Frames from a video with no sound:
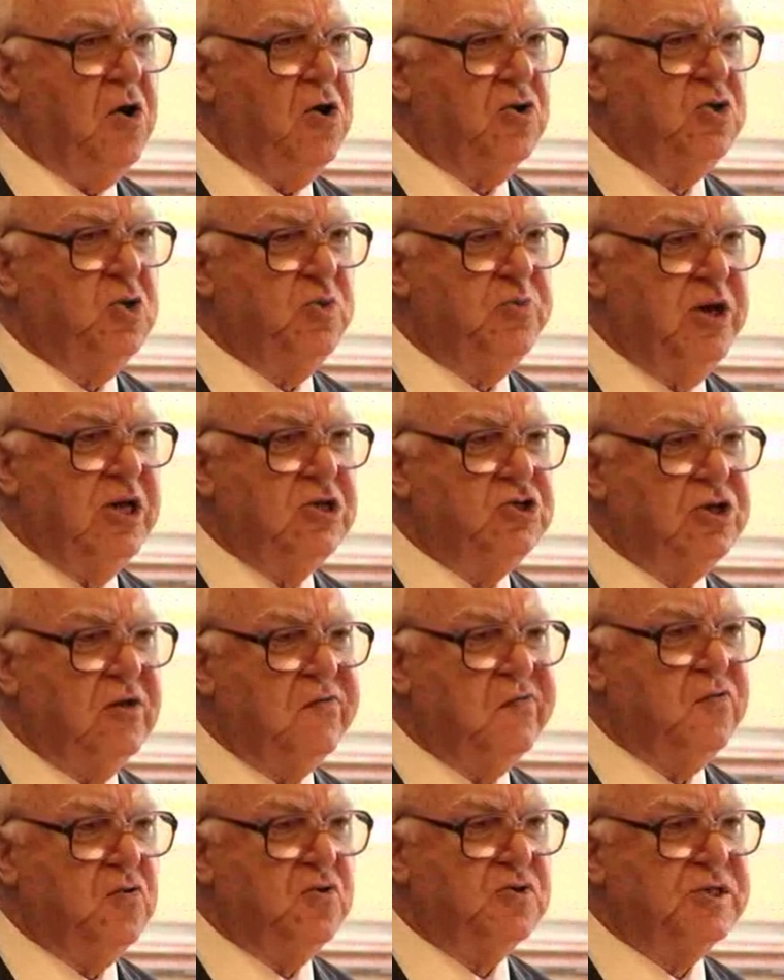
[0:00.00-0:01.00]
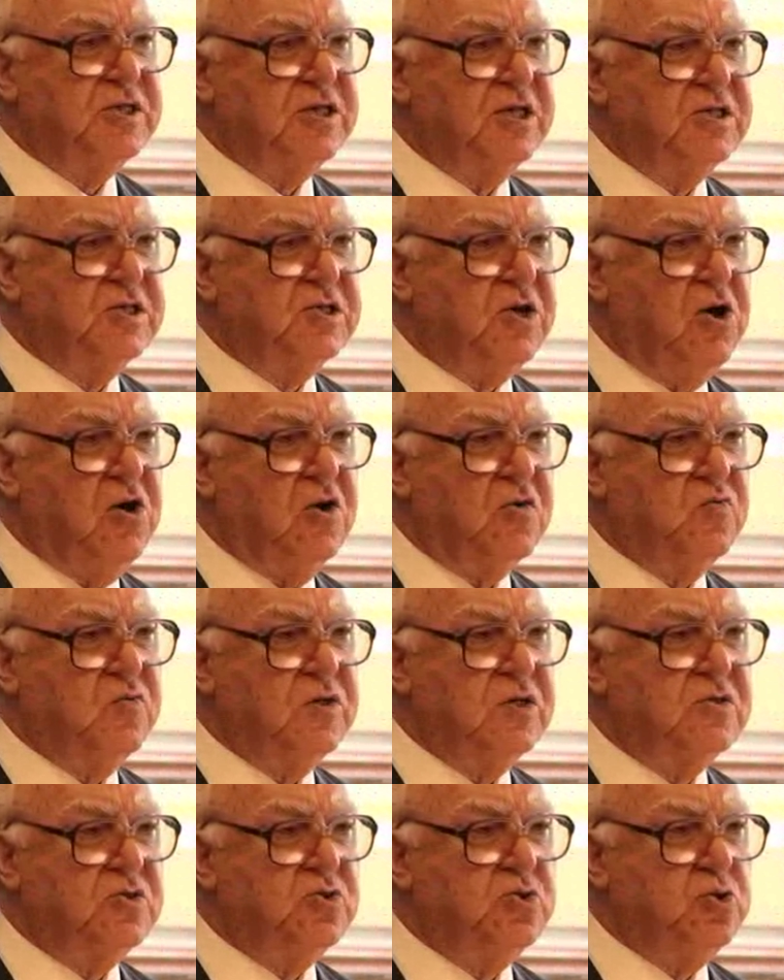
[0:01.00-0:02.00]
occupation forces are
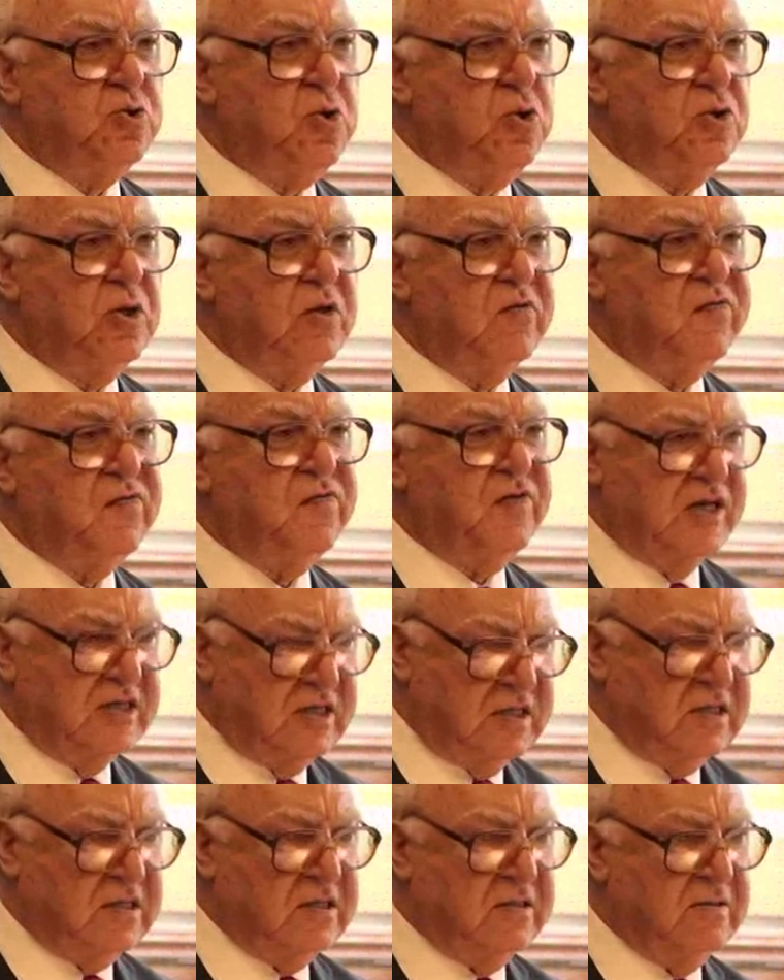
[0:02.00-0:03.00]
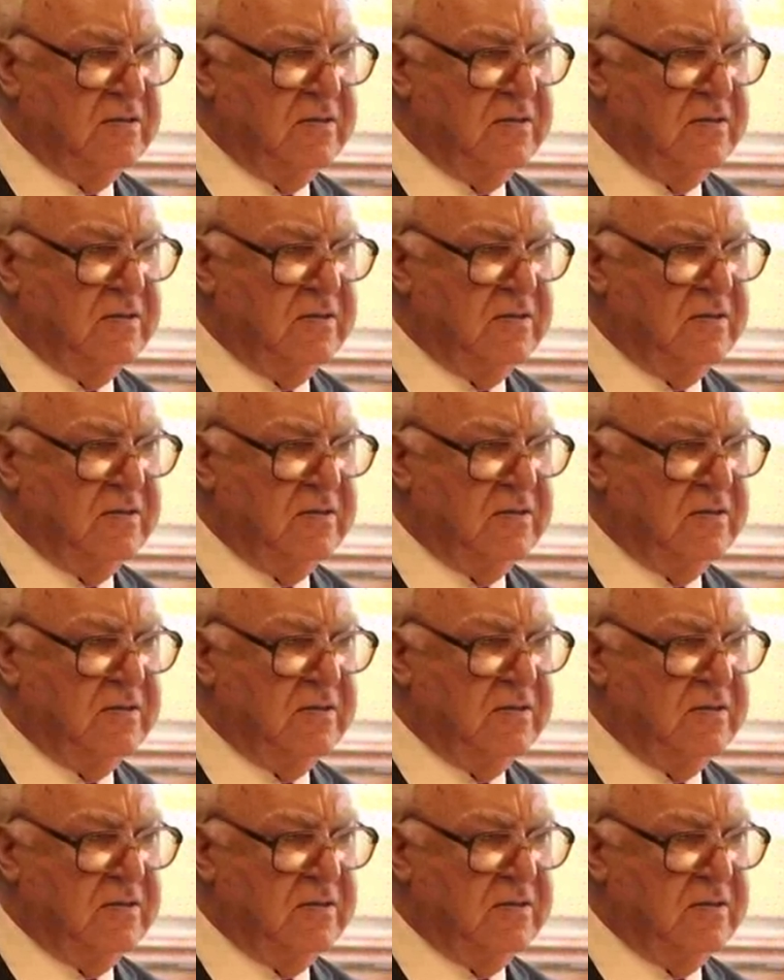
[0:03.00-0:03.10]
withdrawn first.